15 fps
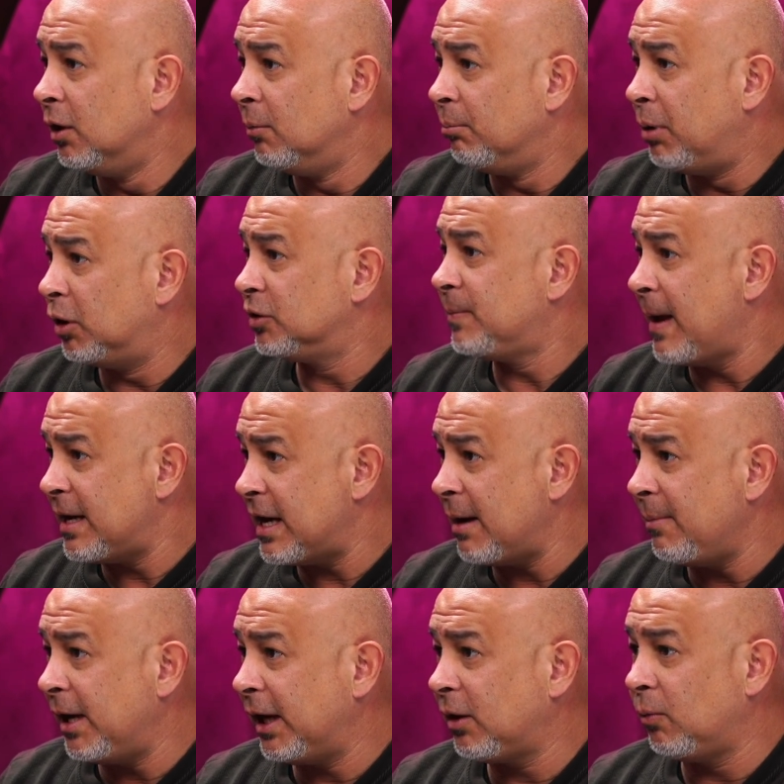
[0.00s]

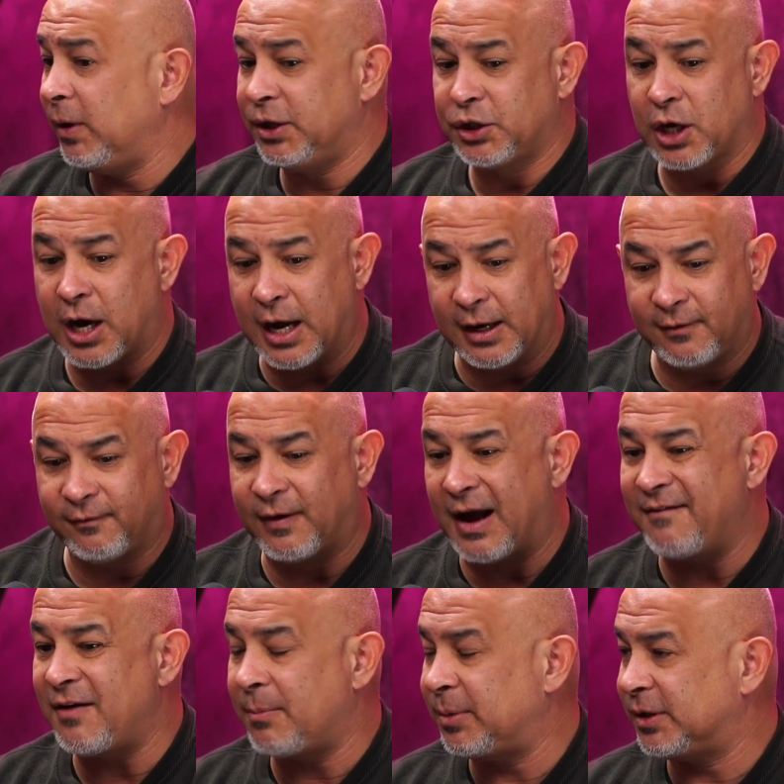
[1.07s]
Post-pandemic, we shot
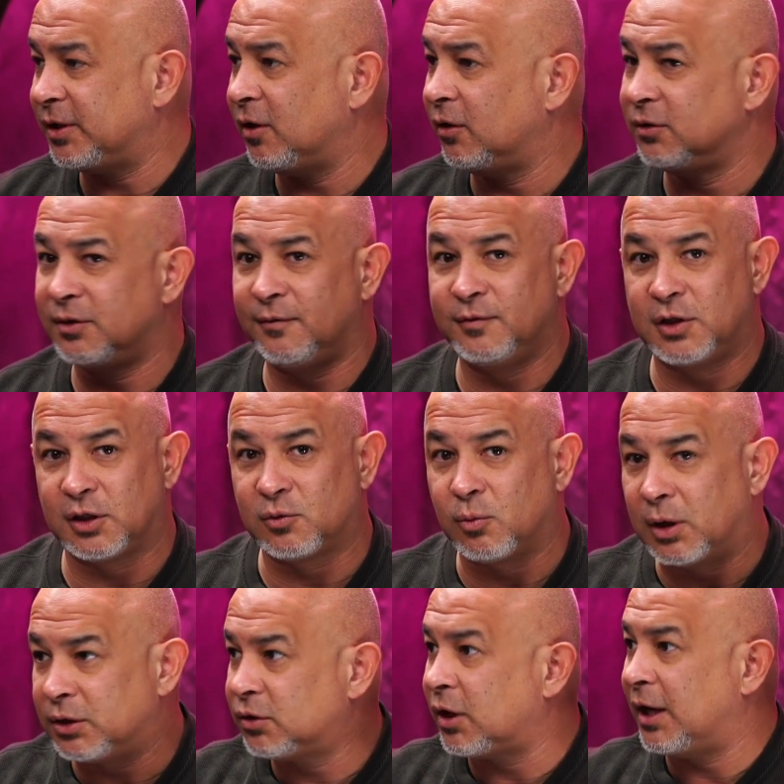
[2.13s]
5 episodes of just
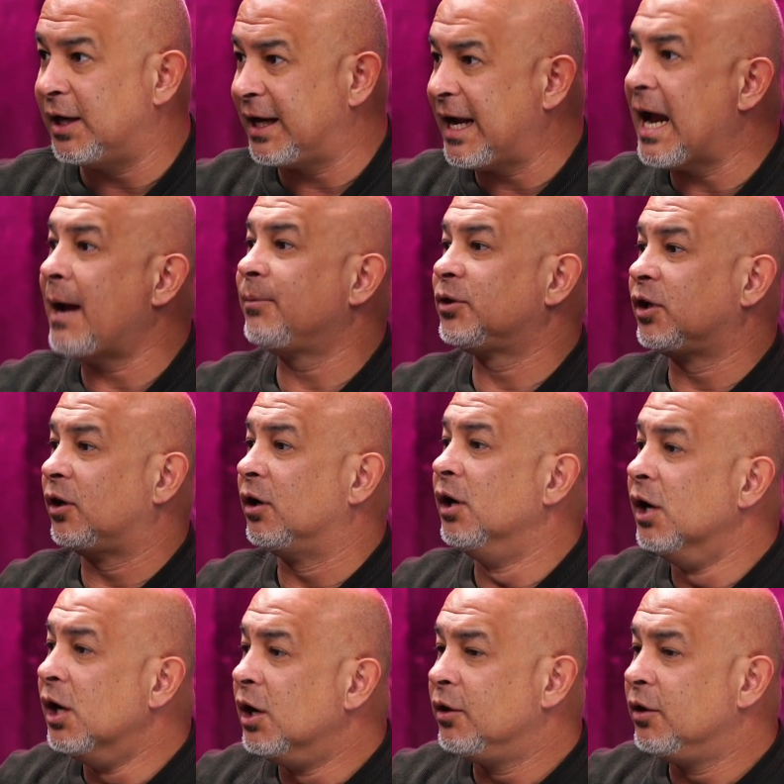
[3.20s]
trying to capture